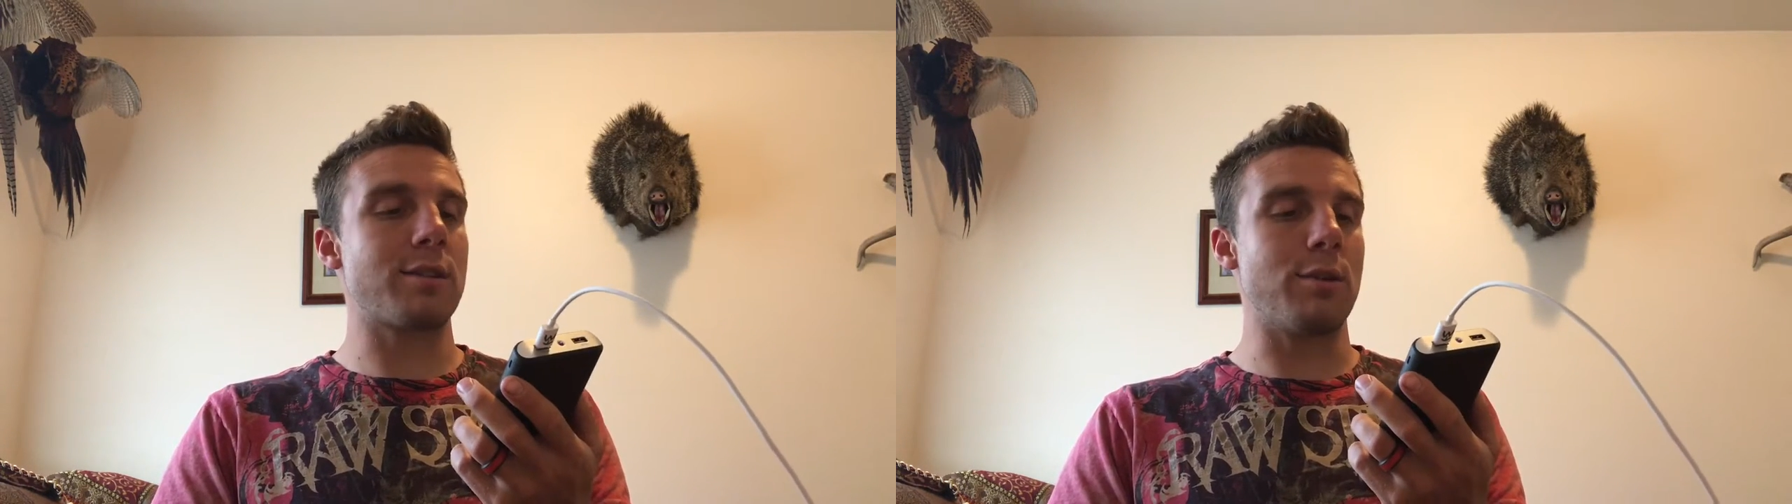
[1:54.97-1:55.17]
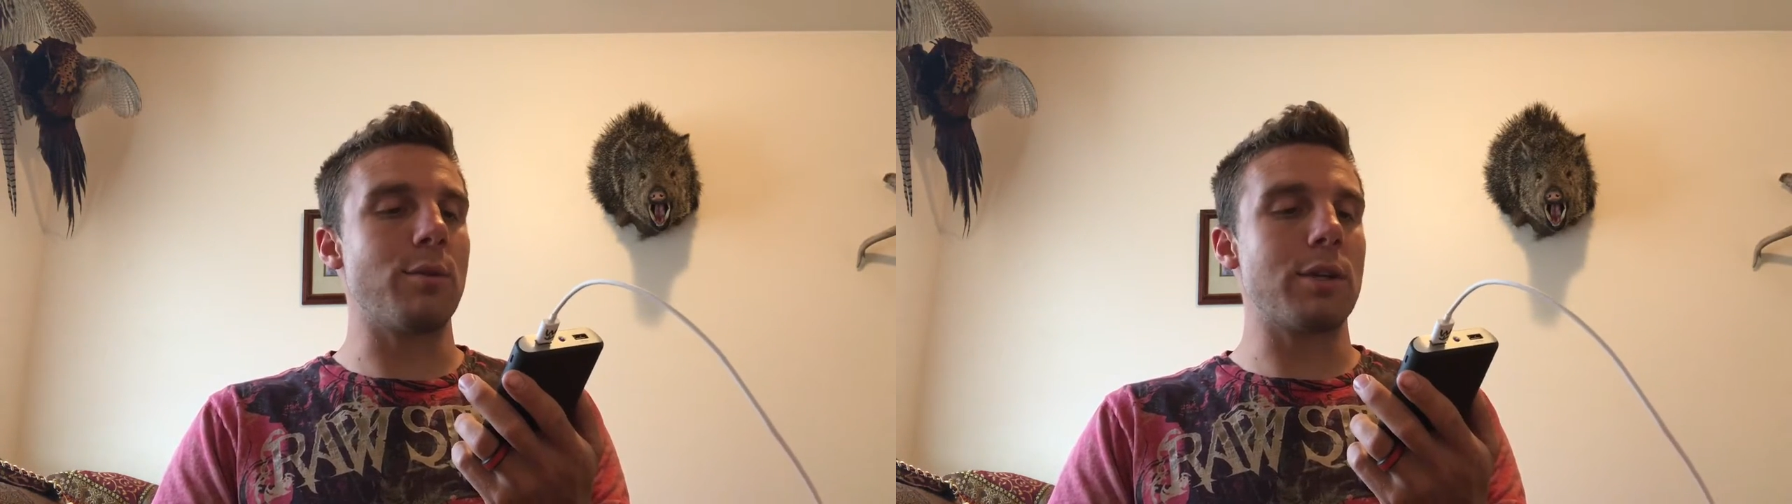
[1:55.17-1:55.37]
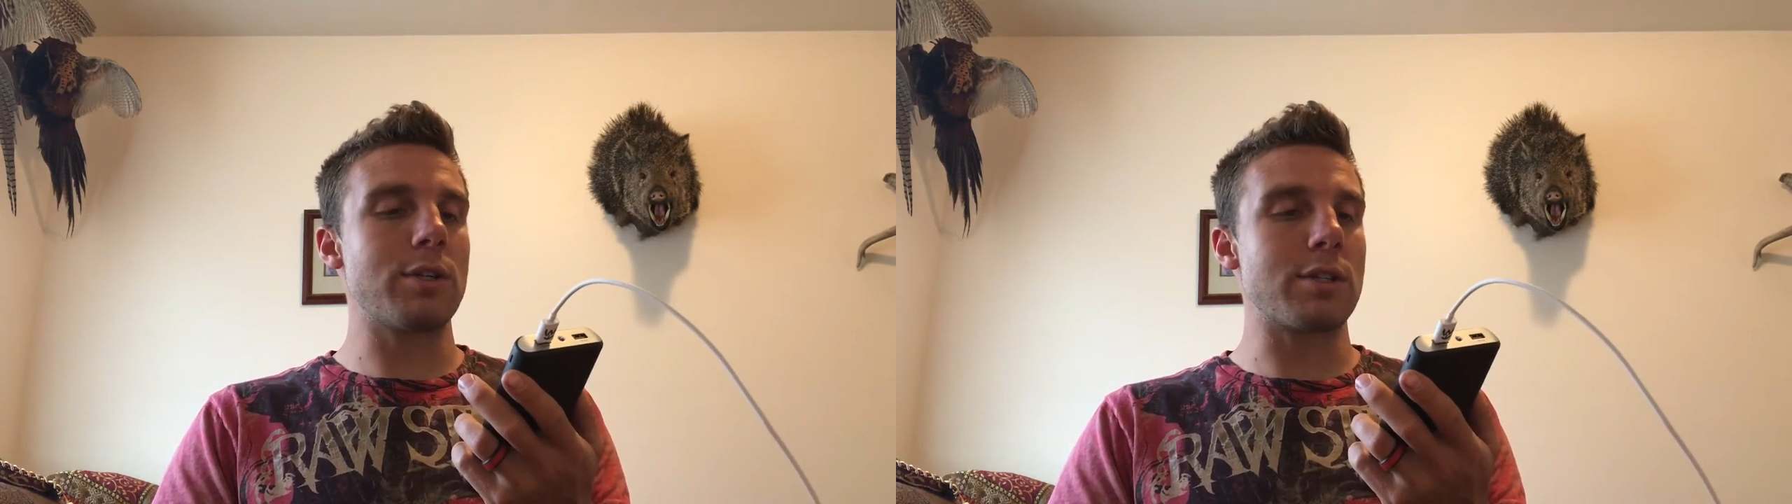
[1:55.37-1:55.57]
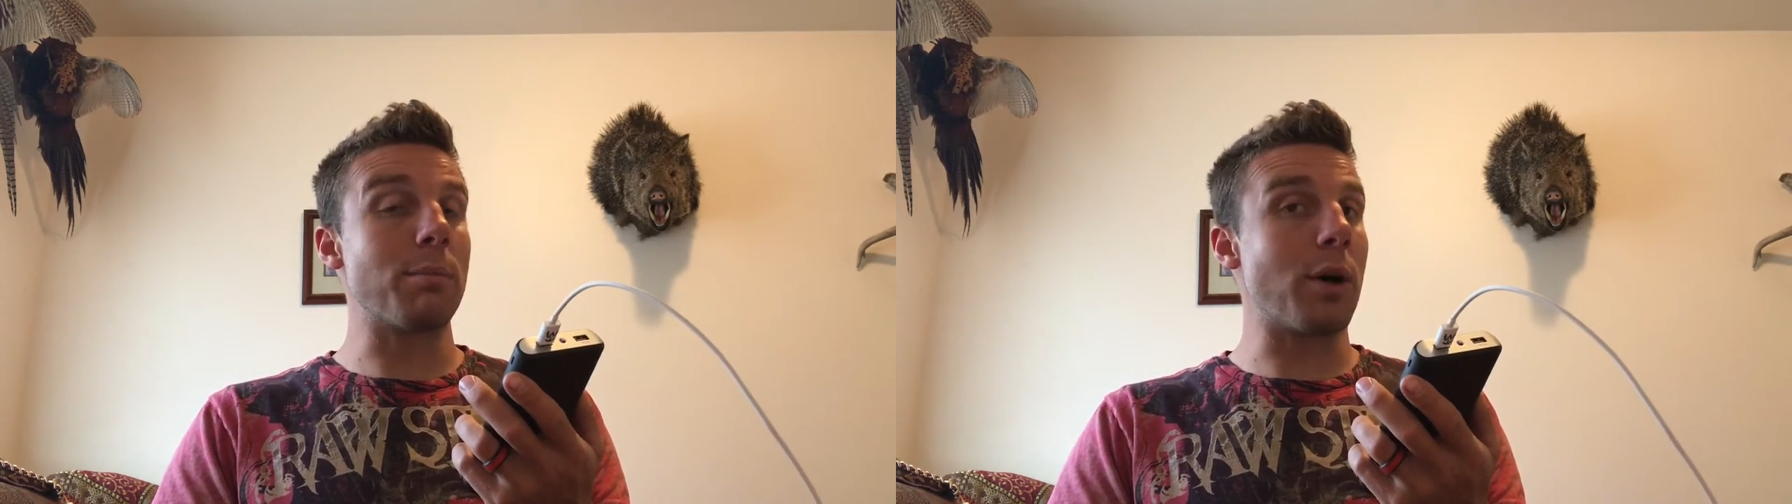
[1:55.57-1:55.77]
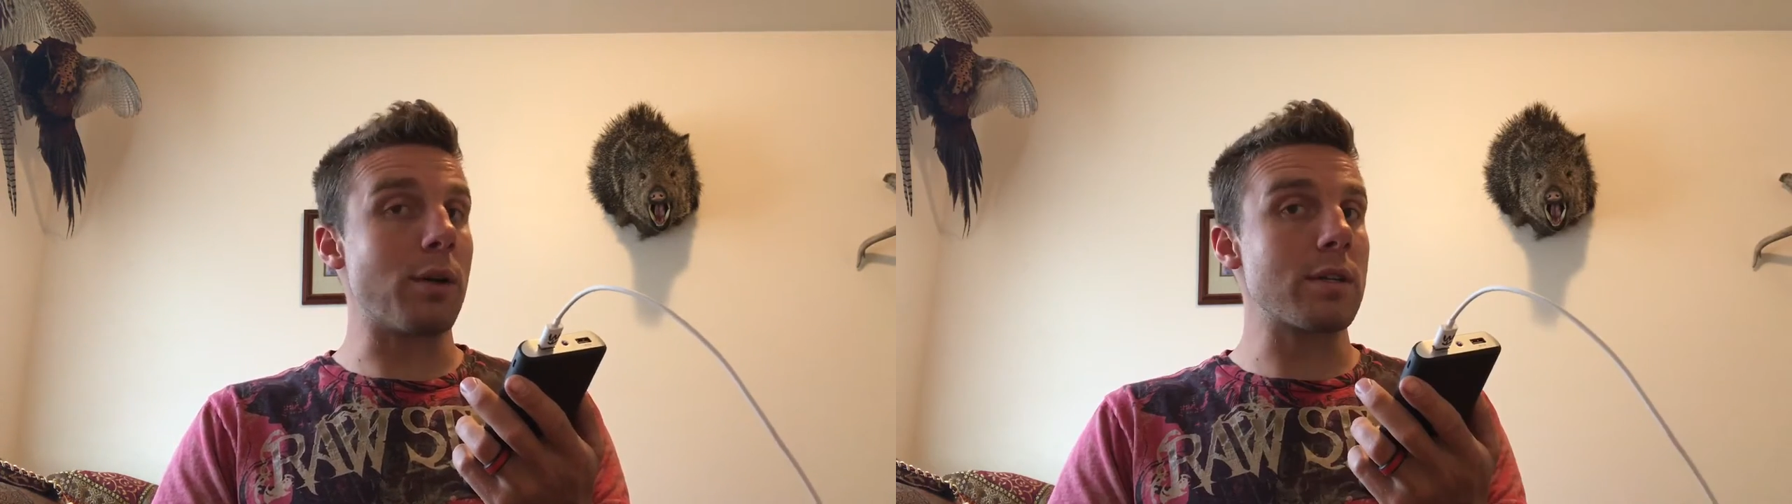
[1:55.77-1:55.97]
too, which is a
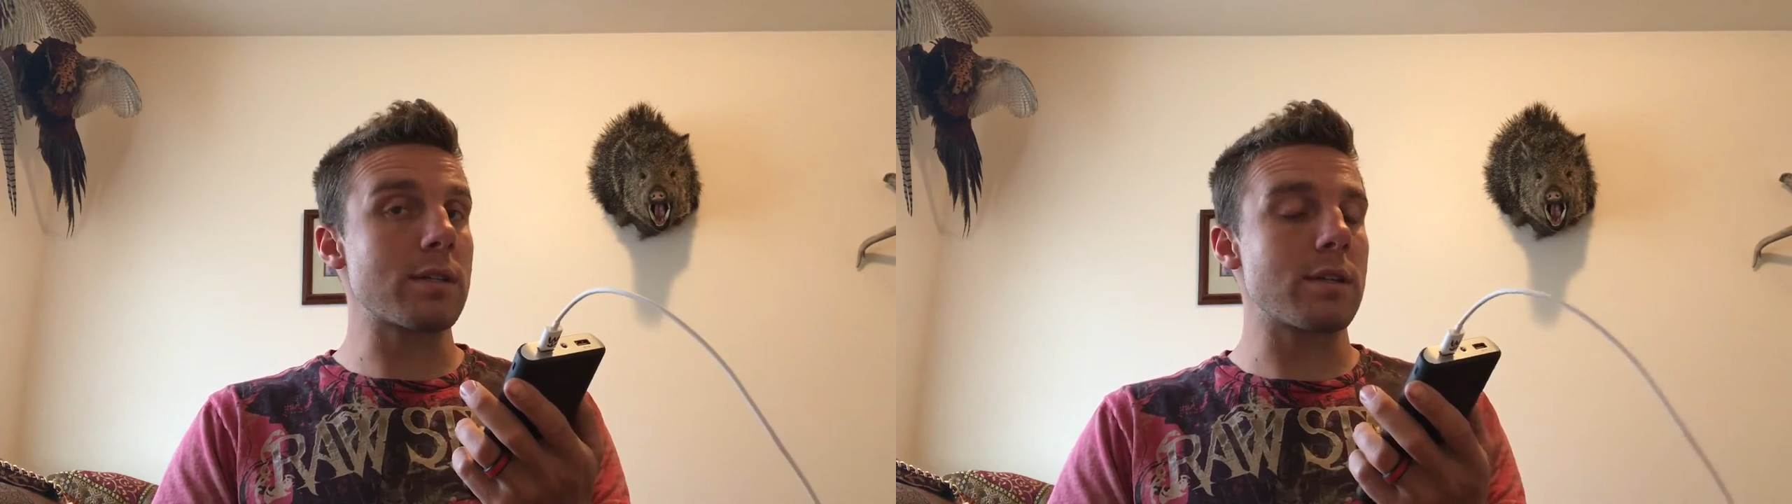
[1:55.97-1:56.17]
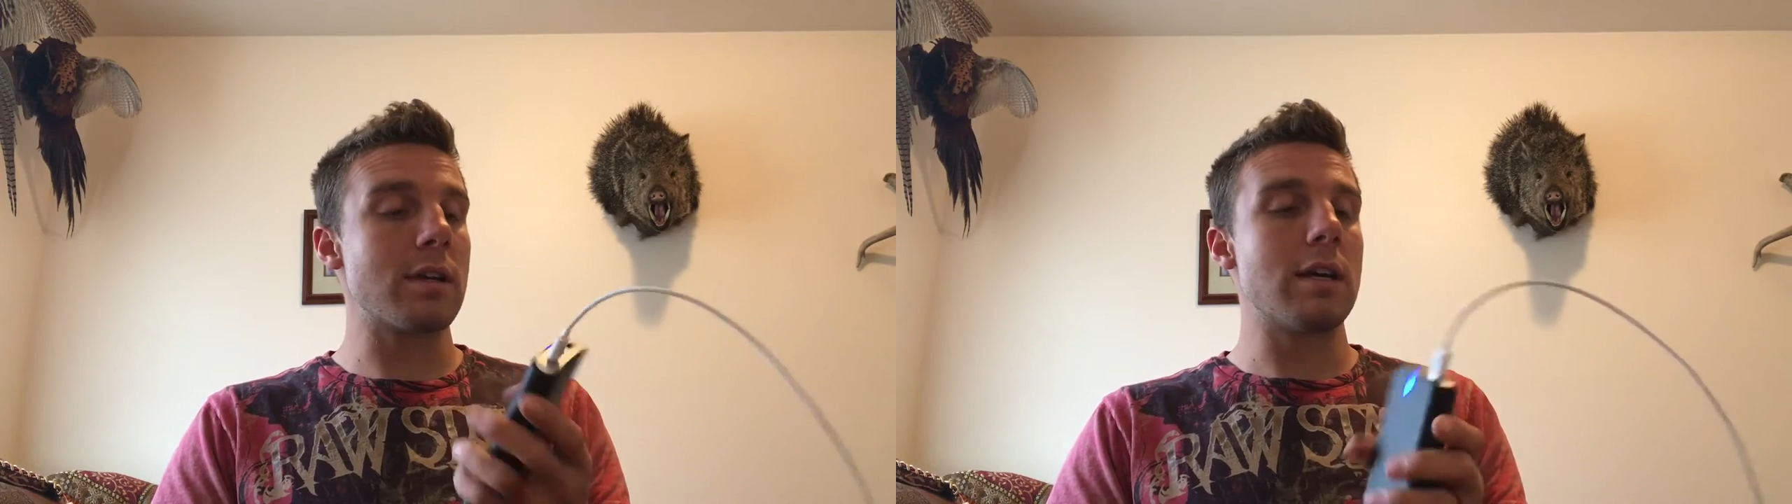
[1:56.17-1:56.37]
bonus.